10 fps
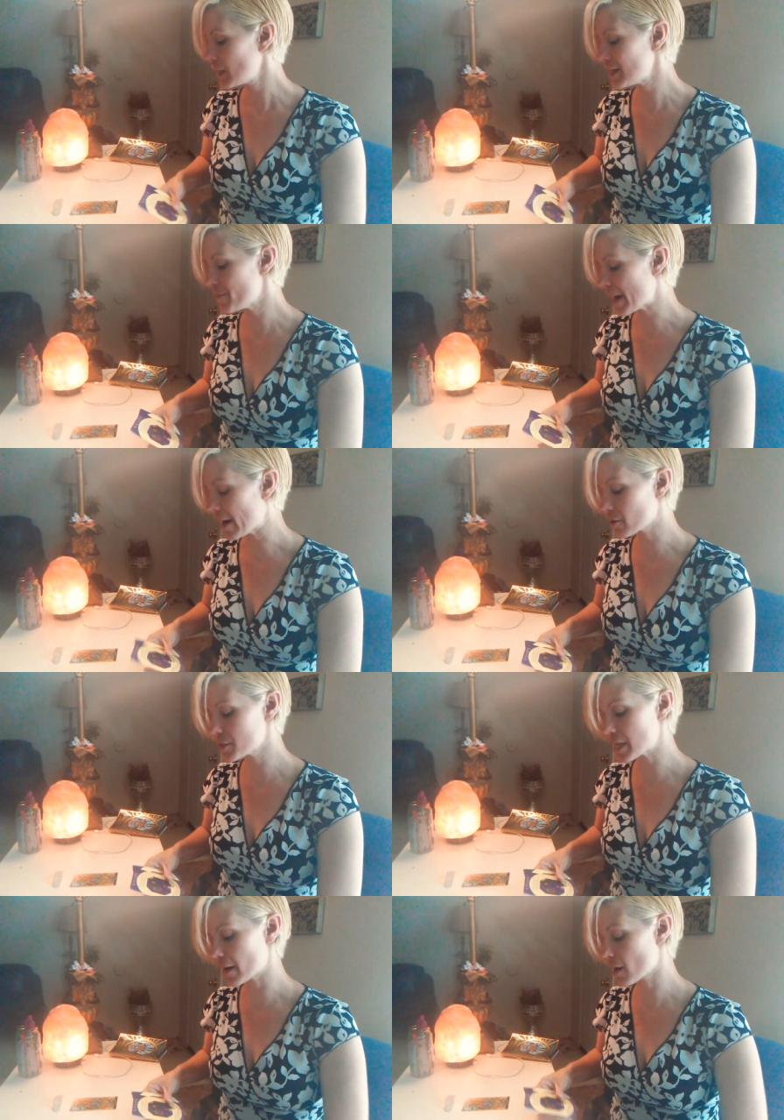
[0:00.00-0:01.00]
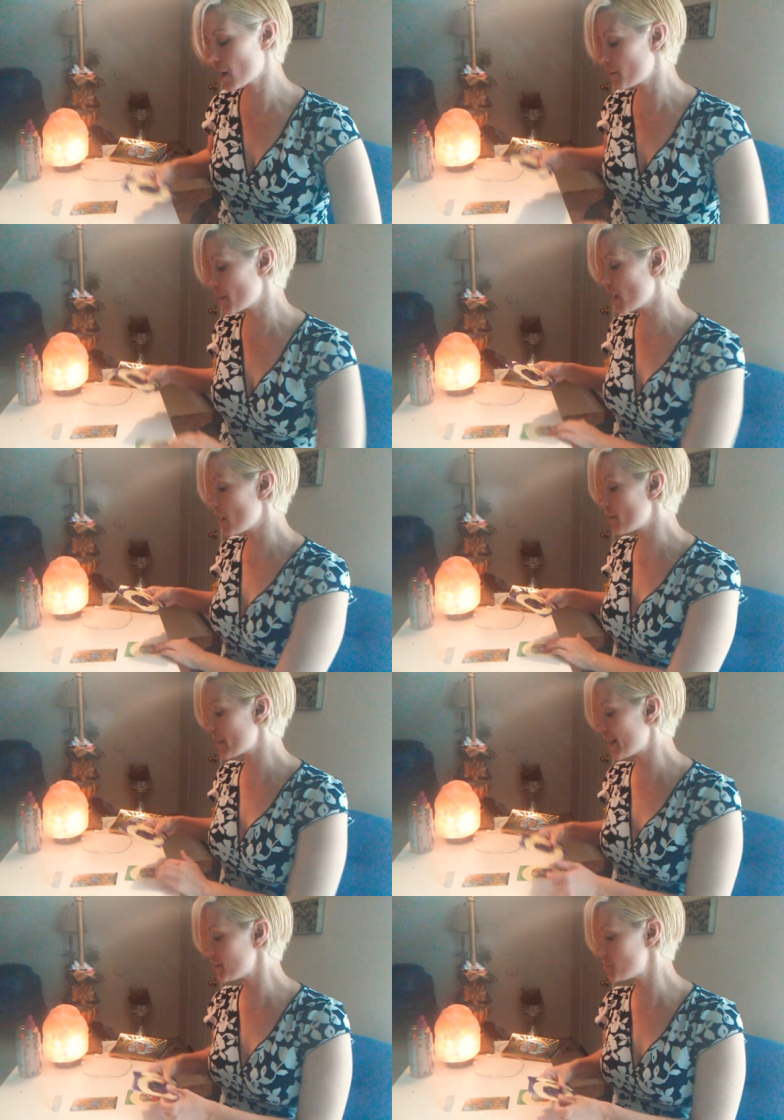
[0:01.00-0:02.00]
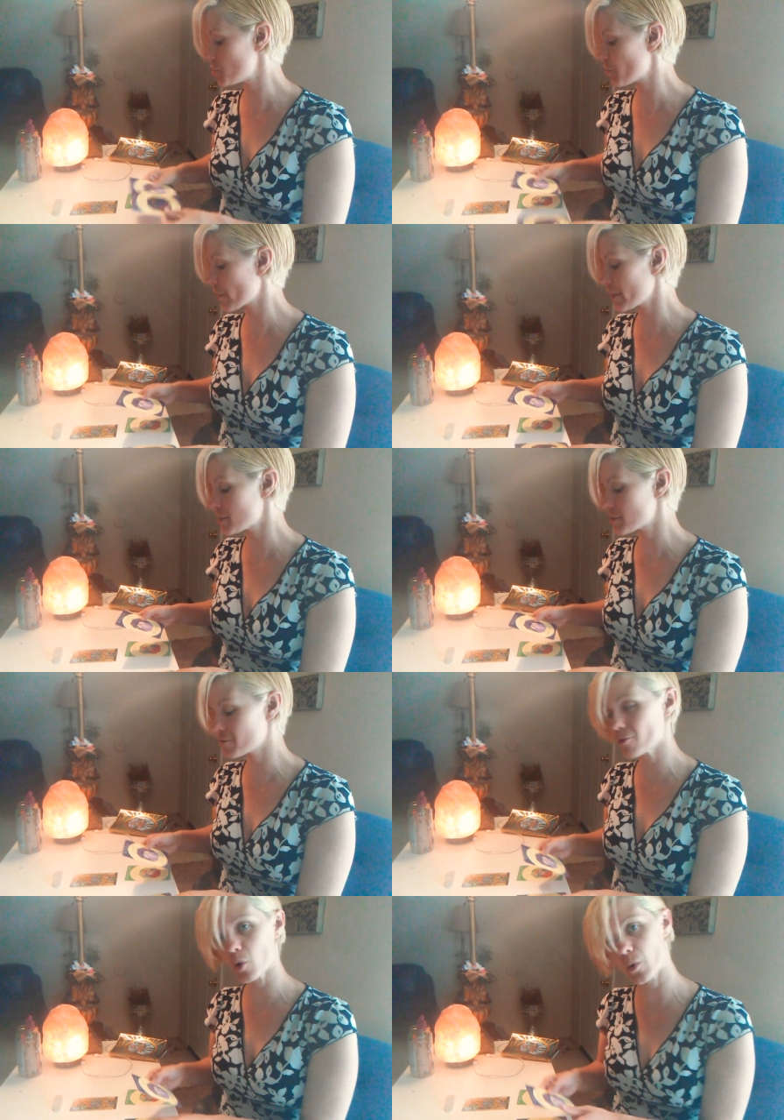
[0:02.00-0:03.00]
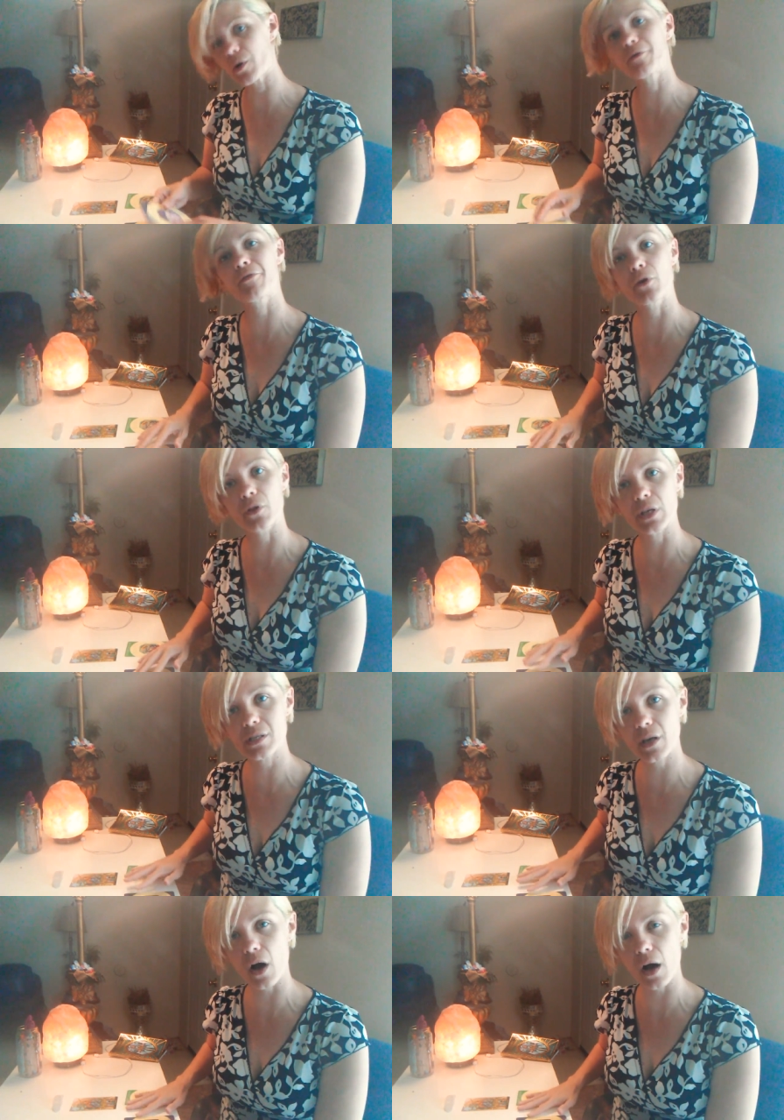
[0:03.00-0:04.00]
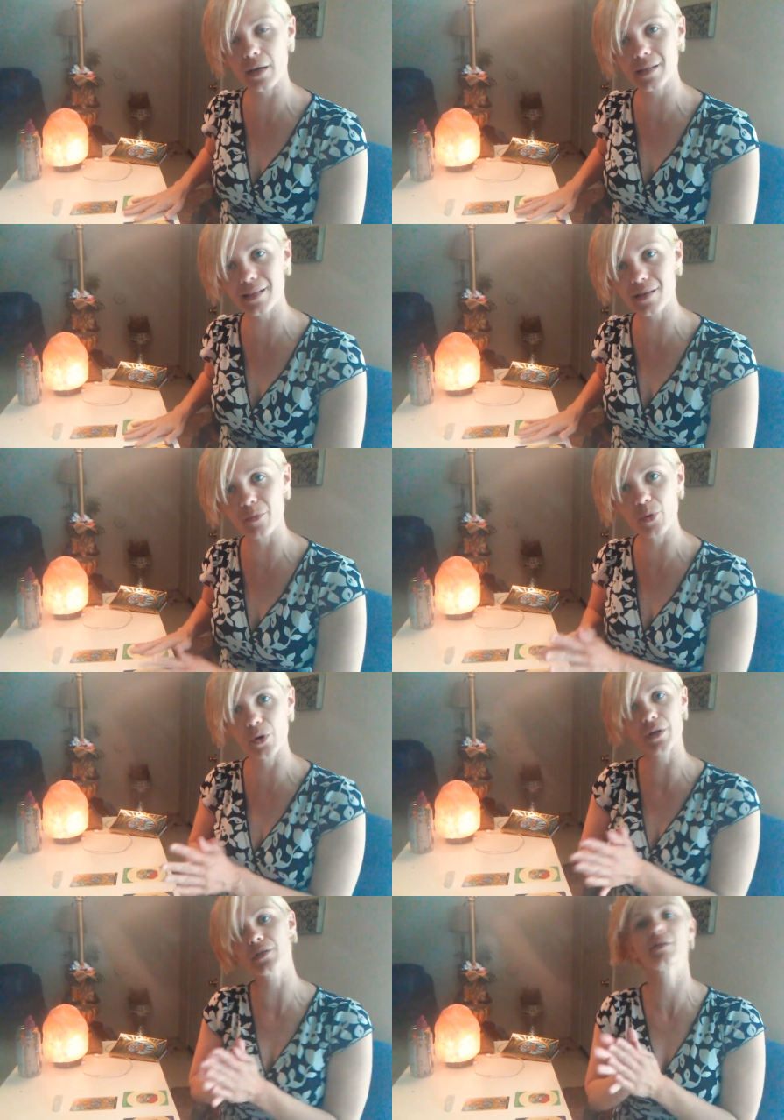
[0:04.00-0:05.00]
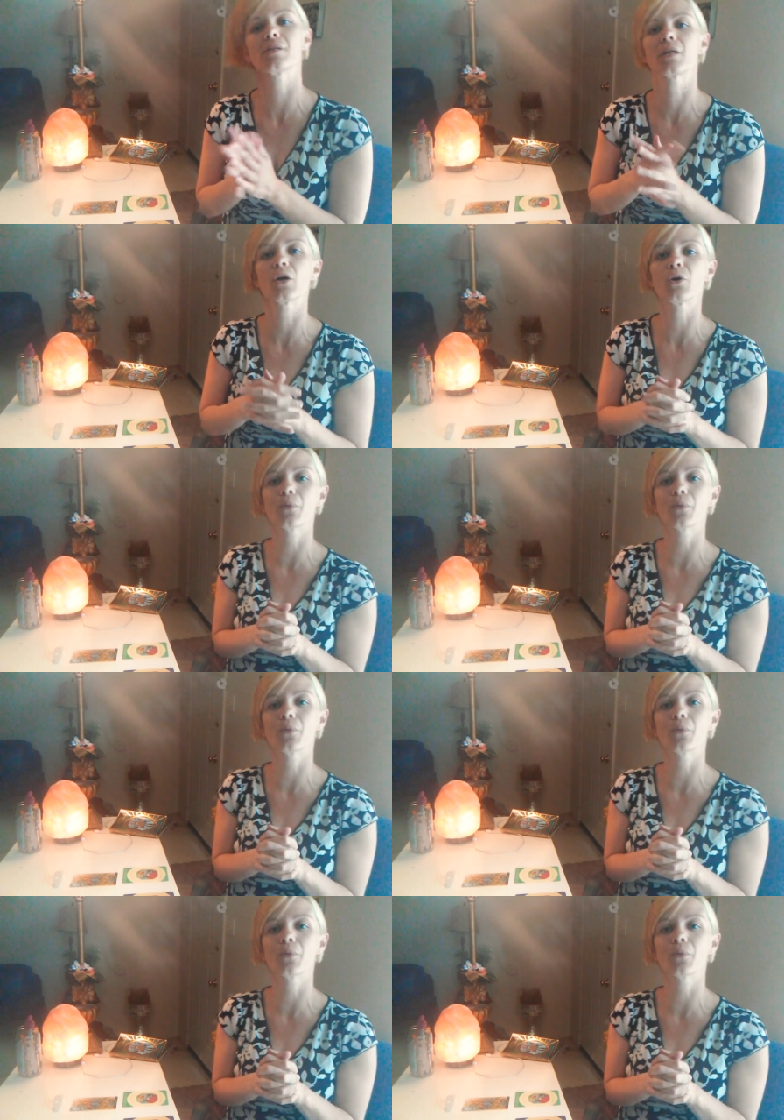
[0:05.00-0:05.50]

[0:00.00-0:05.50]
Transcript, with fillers: any battles that come up as you press forward for this cause that's important to you.